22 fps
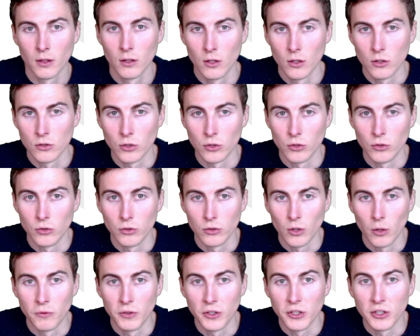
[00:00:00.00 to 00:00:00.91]
So
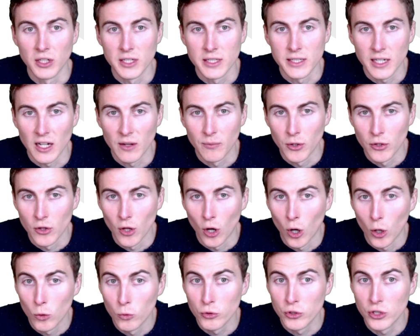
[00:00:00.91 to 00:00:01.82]
hopefully you can see I put the
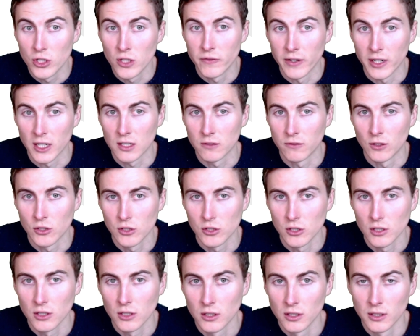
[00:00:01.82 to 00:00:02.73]
whole g of x function
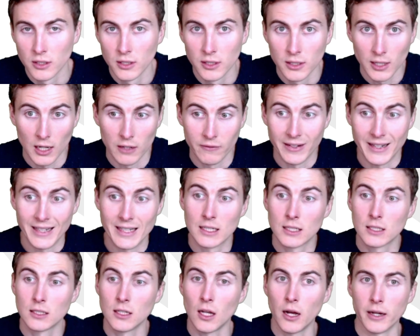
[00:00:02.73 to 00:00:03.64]
kind of
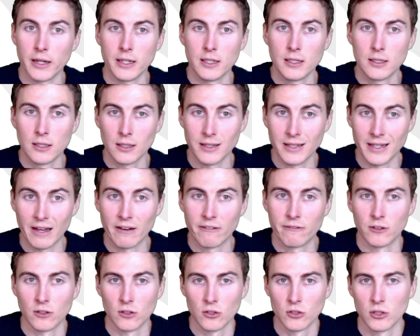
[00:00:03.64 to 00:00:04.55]
inside the f
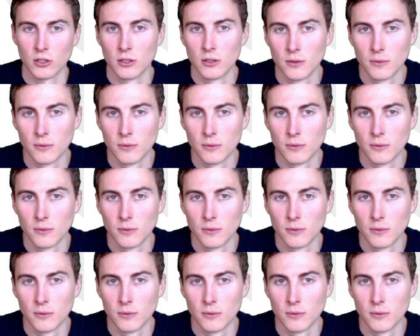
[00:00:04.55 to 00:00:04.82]
function.